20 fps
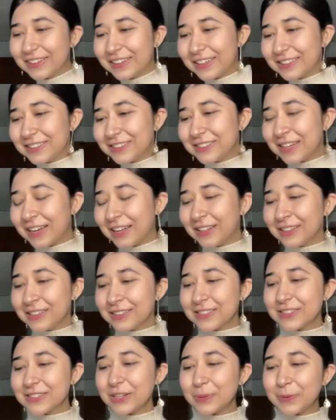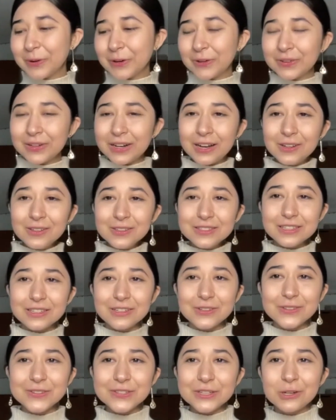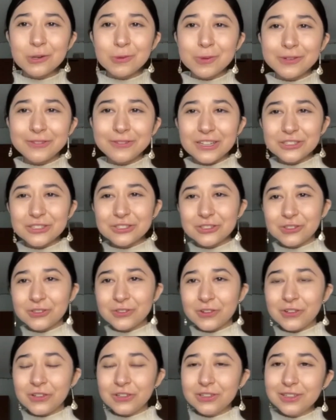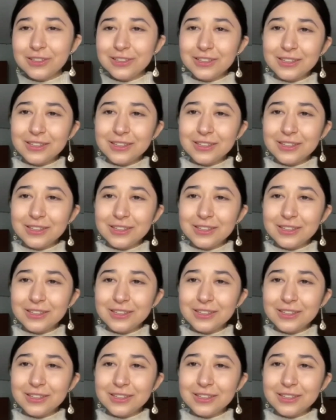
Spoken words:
Could you tell us your pronouns and also your professional role?